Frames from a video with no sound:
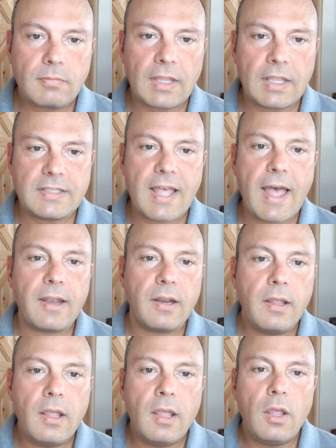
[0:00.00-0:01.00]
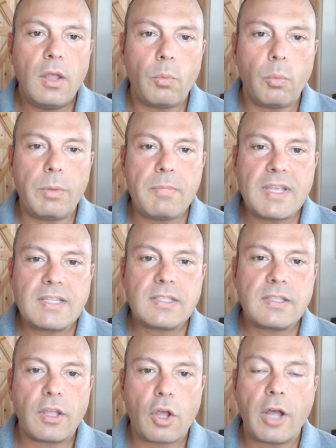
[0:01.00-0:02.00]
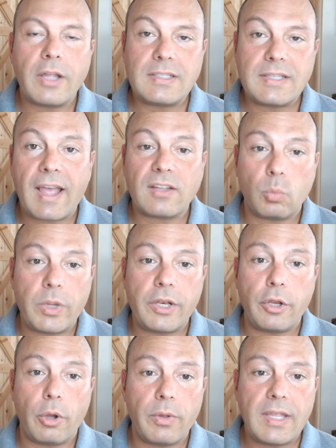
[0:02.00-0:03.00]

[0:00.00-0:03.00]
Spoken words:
is that we miss the contact window.